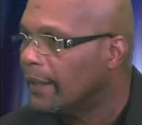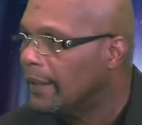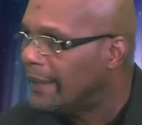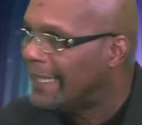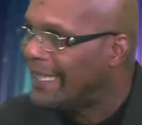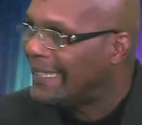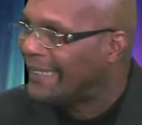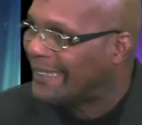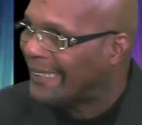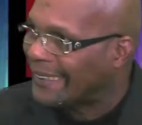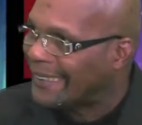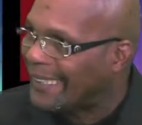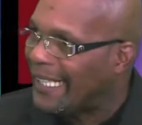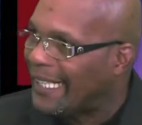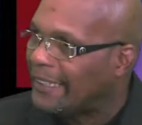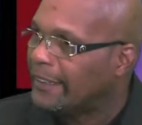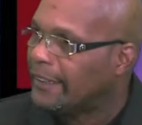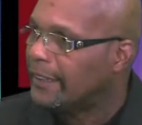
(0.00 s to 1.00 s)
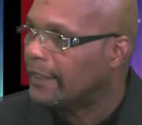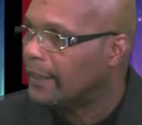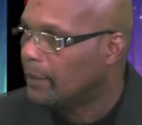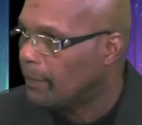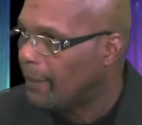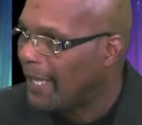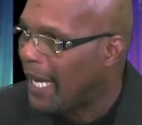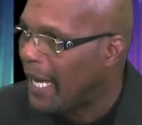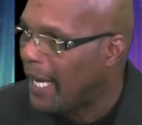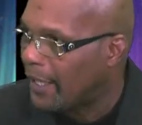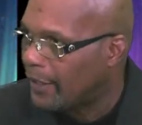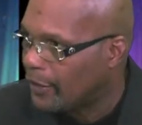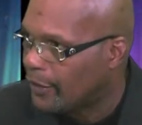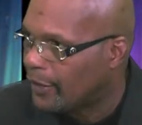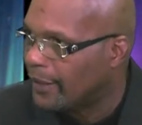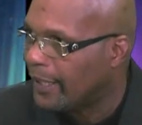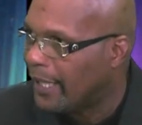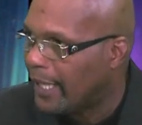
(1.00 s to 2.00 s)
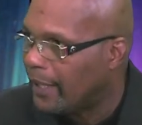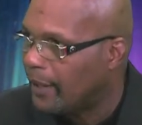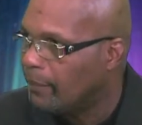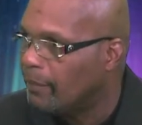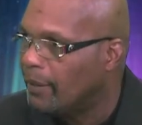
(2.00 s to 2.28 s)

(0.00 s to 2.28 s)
the designations behind your name,